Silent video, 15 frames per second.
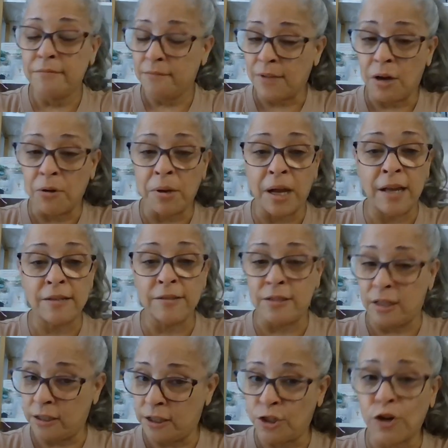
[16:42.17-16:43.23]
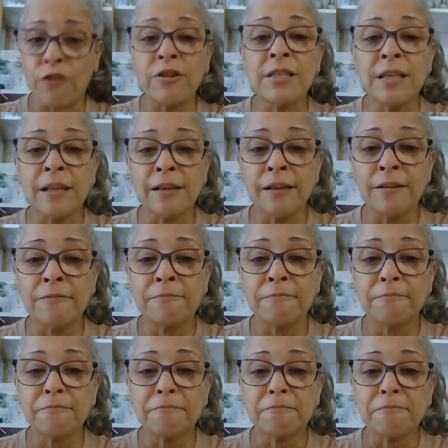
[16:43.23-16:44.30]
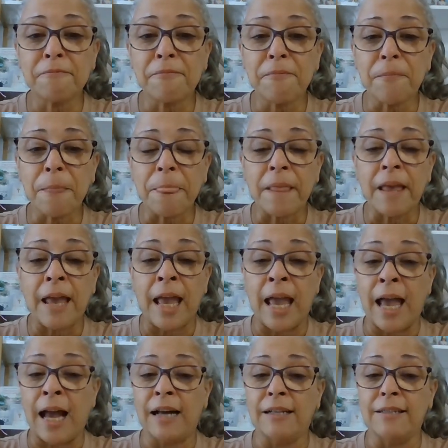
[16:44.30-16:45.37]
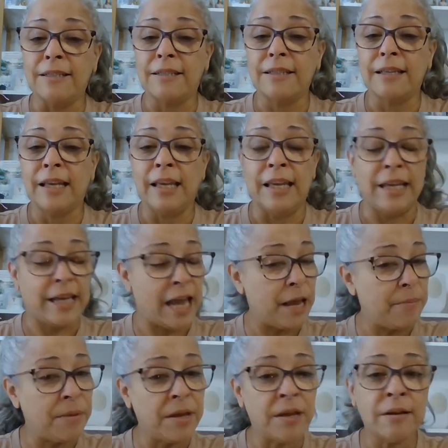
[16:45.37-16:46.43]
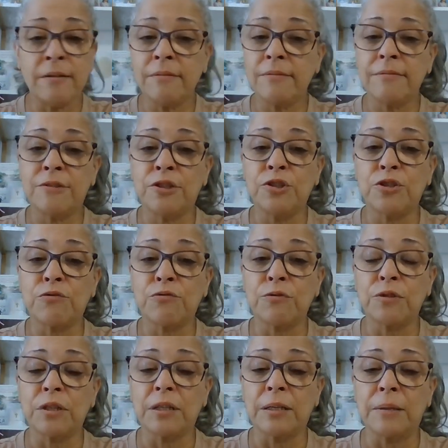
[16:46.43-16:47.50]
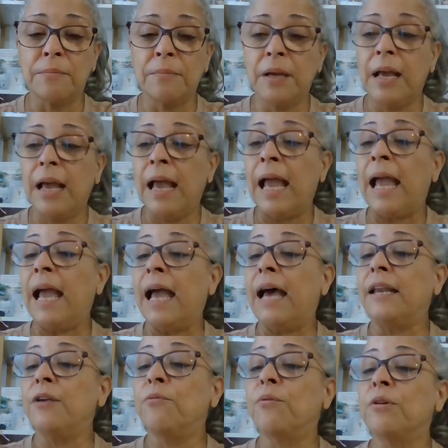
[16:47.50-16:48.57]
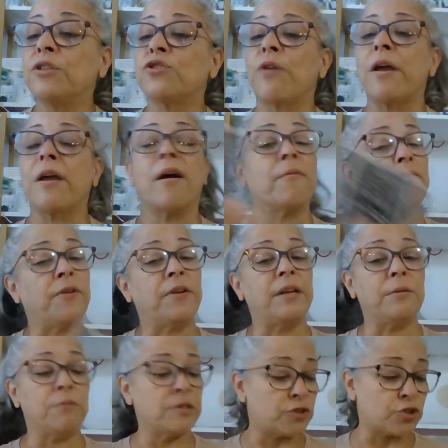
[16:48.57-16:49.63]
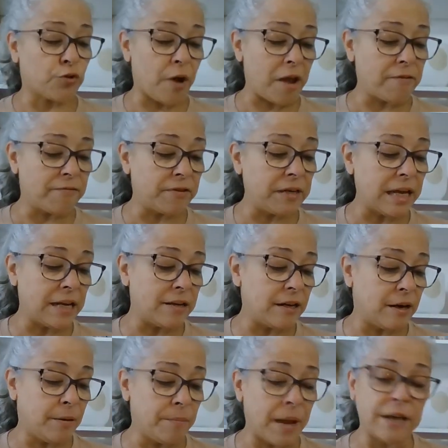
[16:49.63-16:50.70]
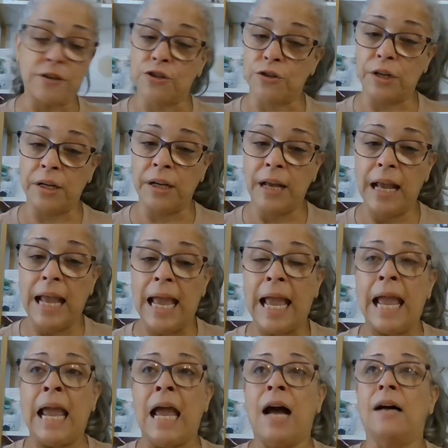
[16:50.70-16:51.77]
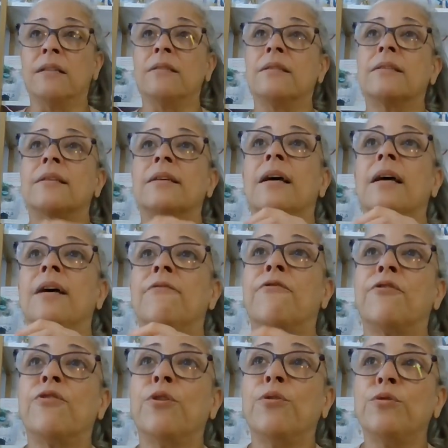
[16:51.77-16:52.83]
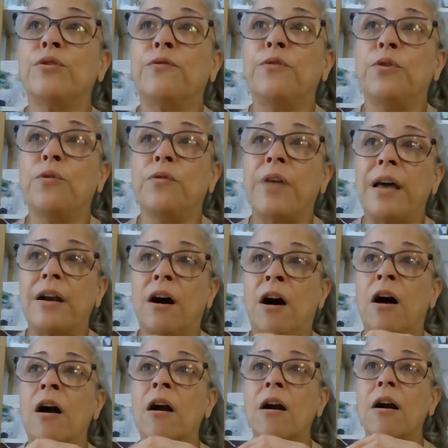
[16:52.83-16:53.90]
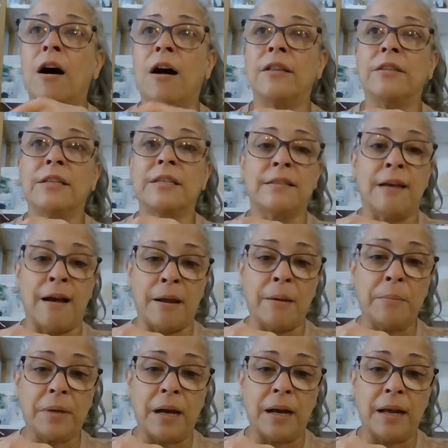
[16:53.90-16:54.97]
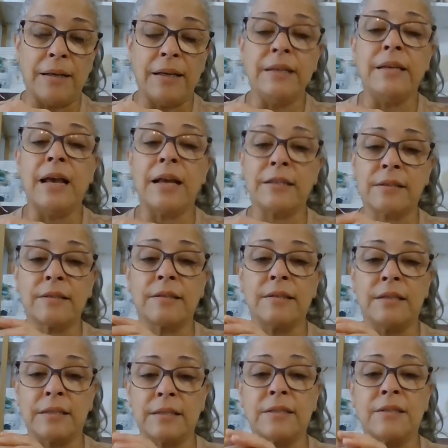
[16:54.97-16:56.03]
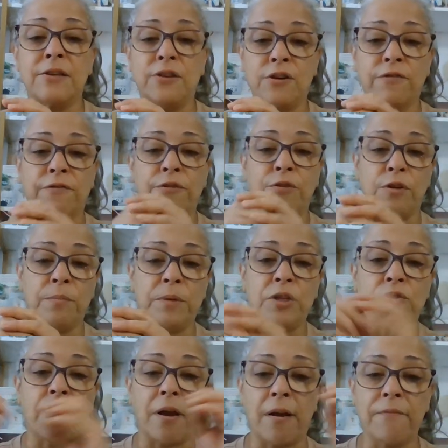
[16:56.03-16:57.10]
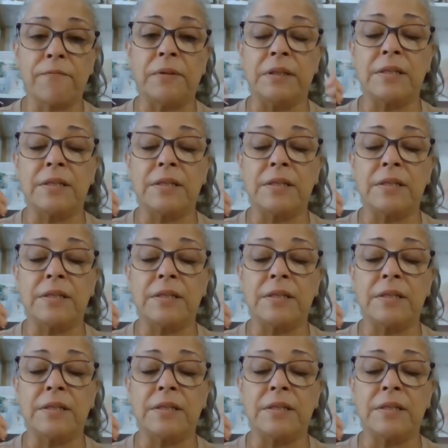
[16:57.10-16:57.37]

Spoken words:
Okay, donkeys are resilient. And he came in to Jerusalem and he was triumphant. It was a triumphant entry. And for those of you that are on this timeline, yes, this is the year for you to be triumphant.